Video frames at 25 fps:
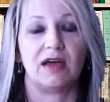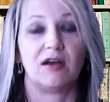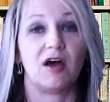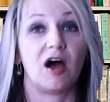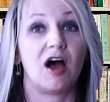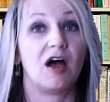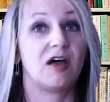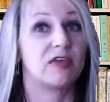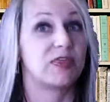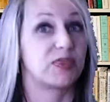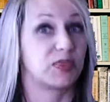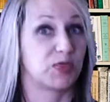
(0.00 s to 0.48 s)
And
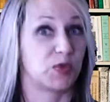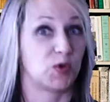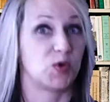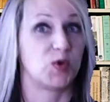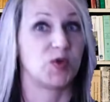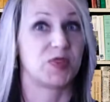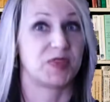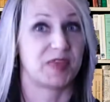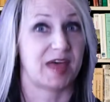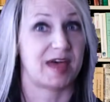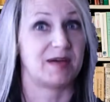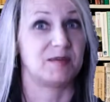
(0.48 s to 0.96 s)
I
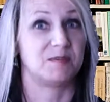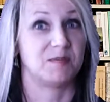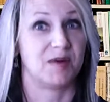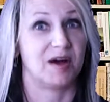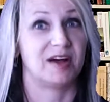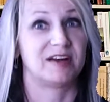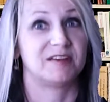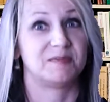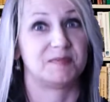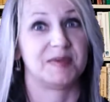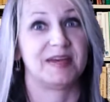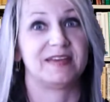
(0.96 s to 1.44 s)
thought that
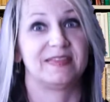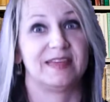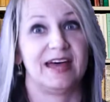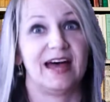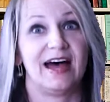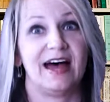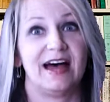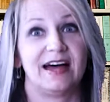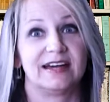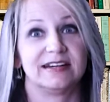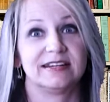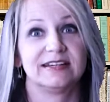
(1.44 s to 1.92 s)
might have been the
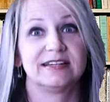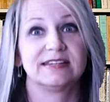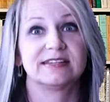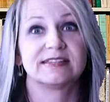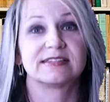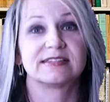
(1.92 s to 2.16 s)
hardest.